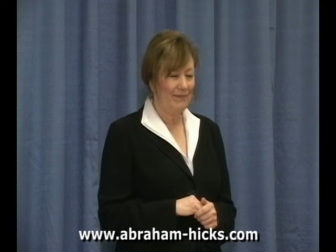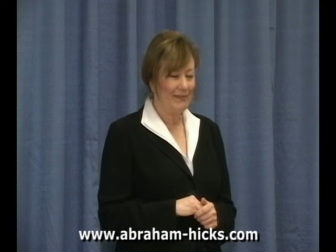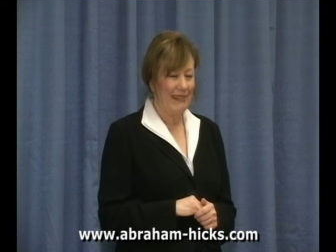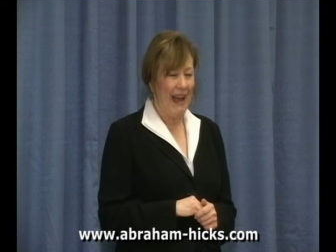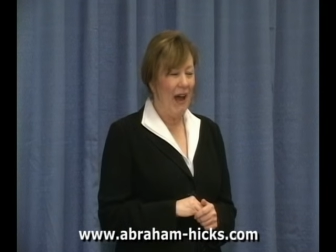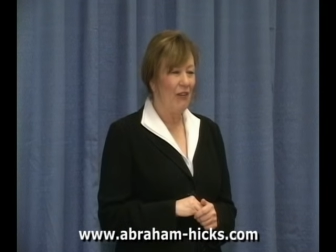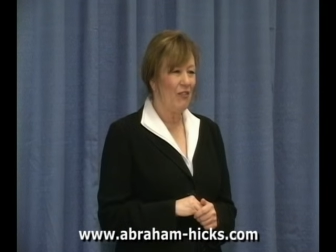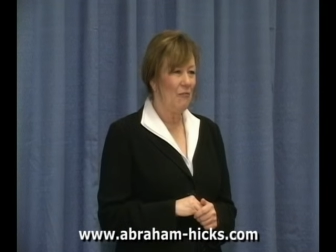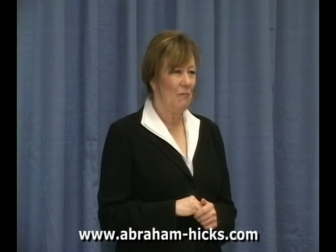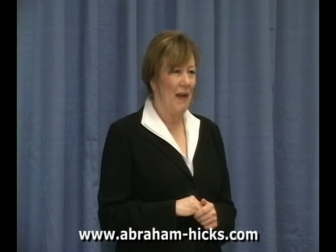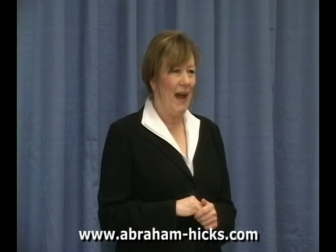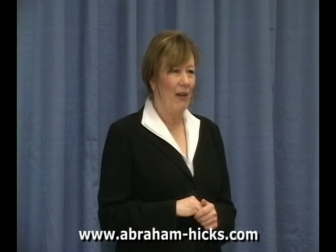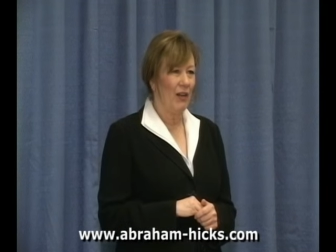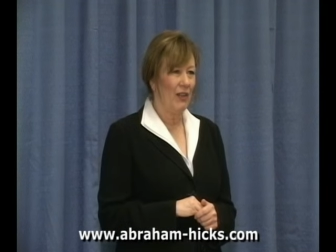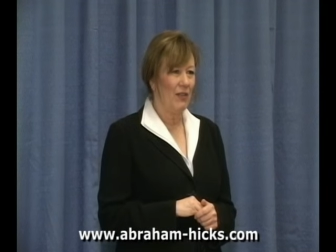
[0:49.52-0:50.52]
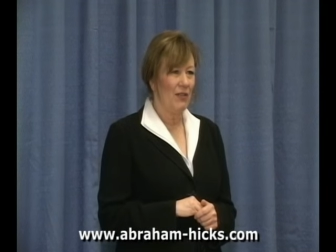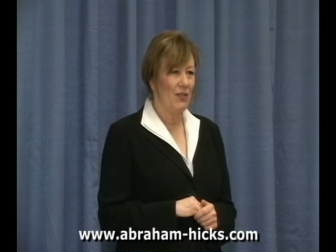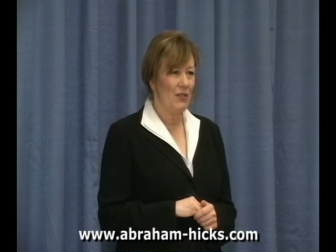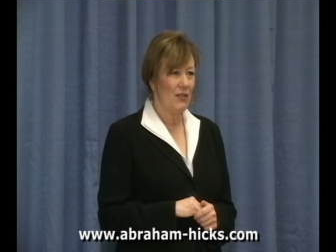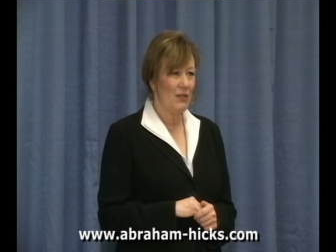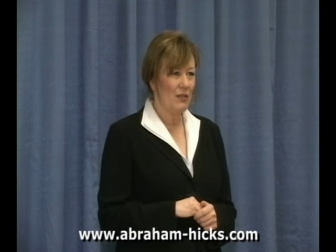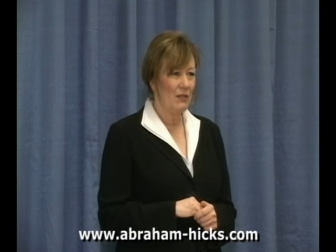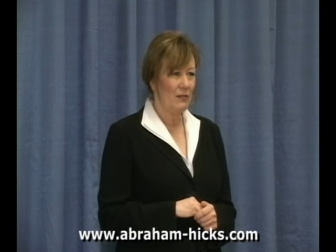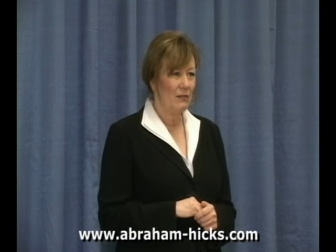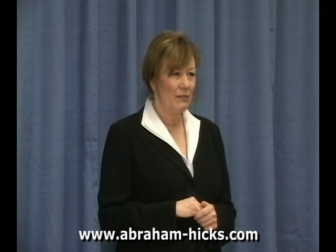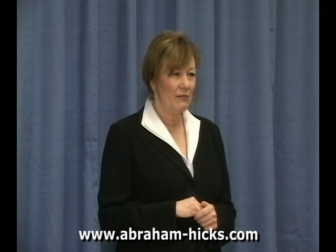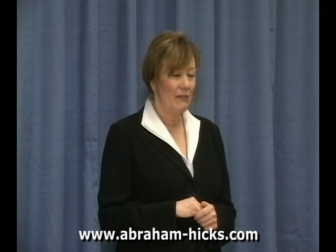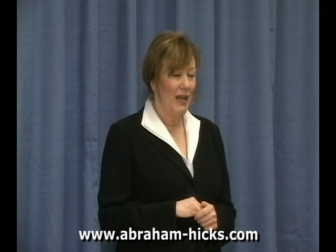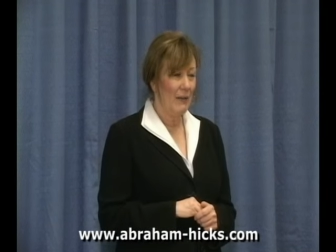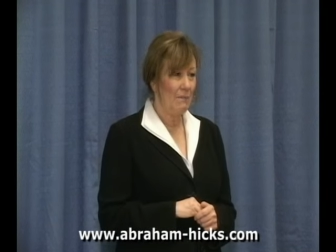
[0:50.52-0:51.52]
out of balance
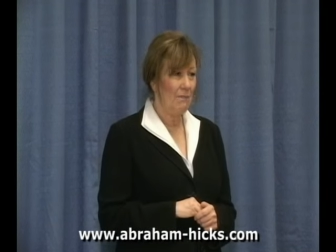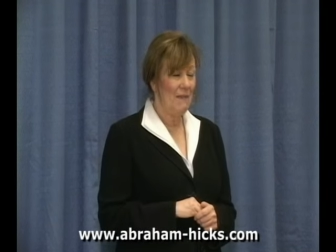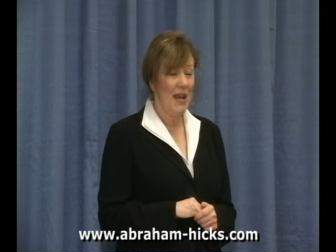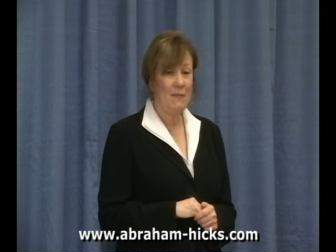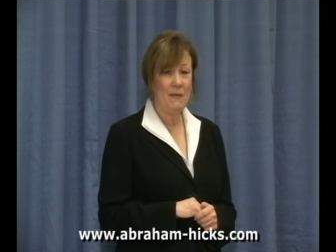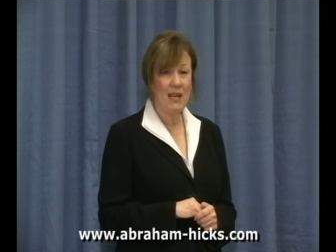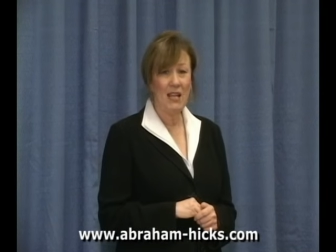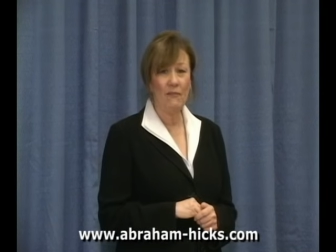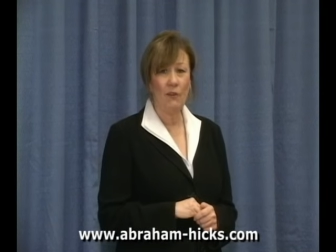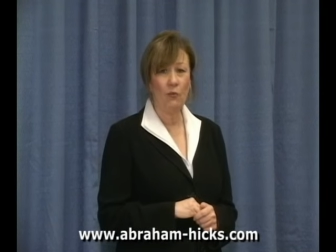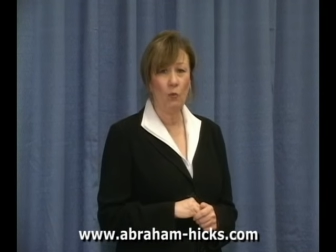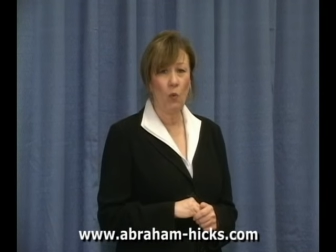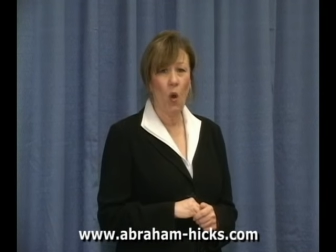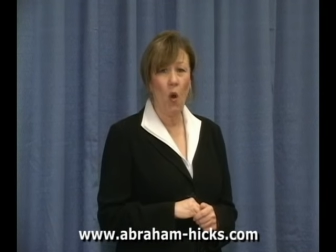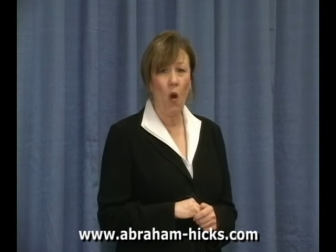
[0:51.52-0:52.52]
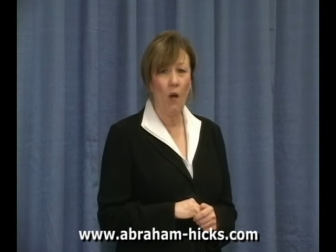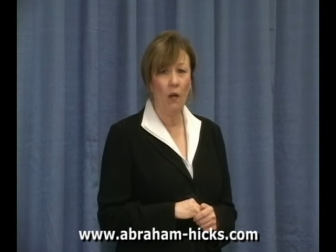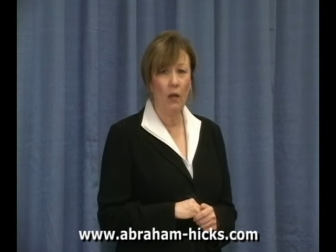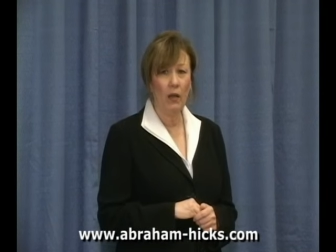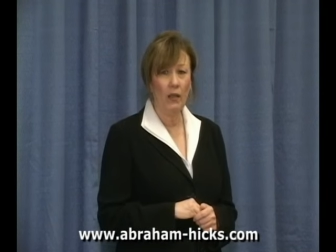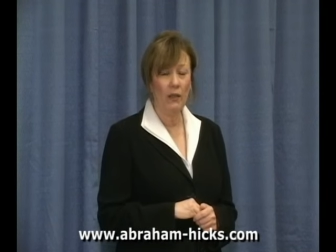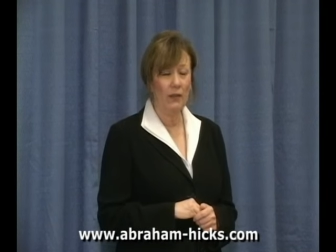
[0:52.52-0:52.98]
and maybe even wrong,